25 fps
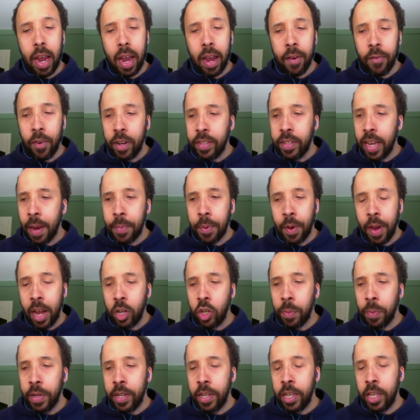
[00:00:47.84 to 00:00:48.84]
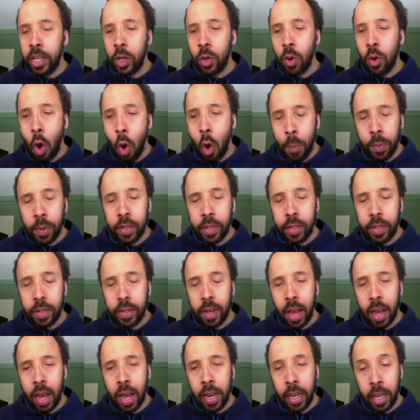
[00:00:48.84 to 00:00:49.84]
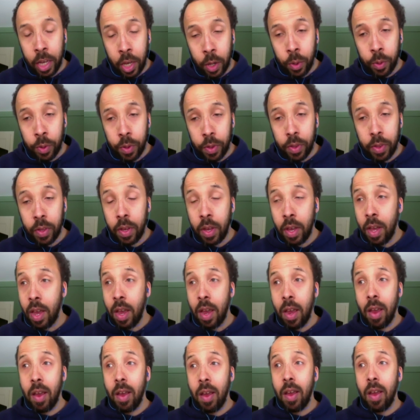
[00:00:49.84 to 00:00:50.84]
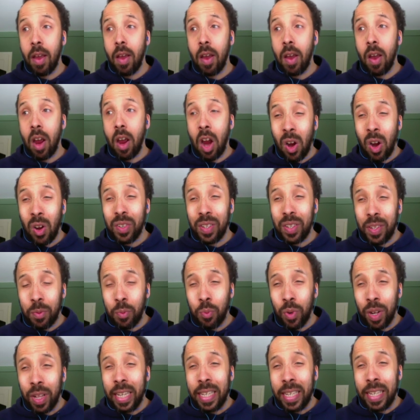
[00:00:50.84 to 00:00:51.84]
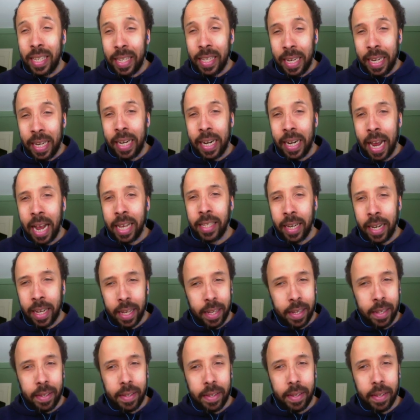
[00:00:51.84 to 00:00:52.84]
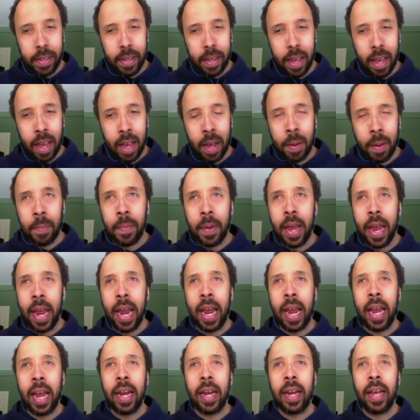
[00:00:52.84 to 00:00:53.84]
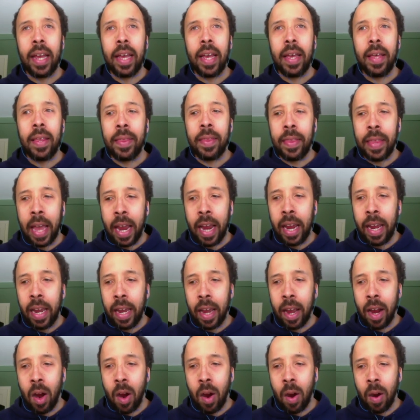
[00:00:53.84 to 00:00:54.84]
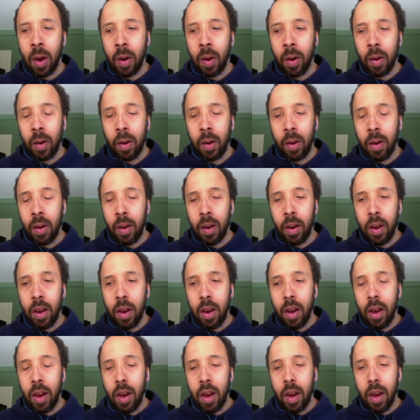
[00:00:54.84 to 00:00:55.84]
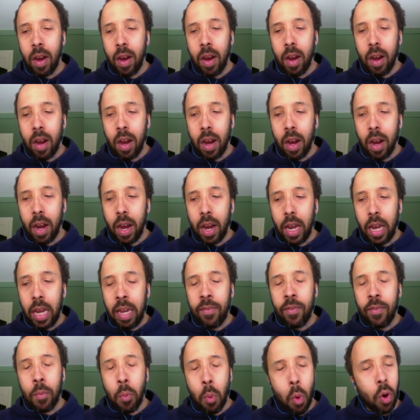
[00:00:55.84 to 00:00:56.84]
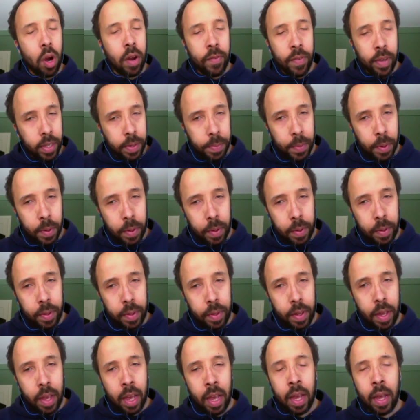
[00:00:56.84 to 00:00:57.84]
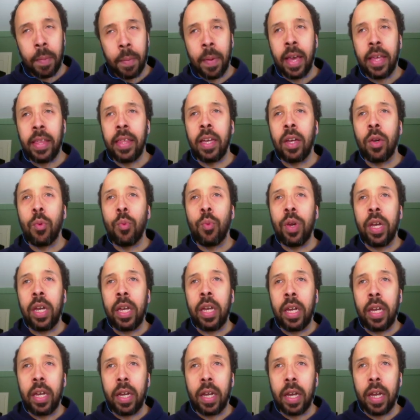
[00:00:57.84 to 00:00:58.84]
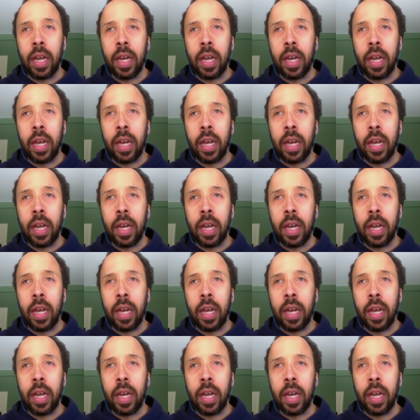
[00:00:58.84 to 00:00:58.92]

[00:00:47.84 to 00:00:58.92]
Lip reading: for example, LGBTQ homeless youth aren't really seen as it is, and they are even more invisible. I think we're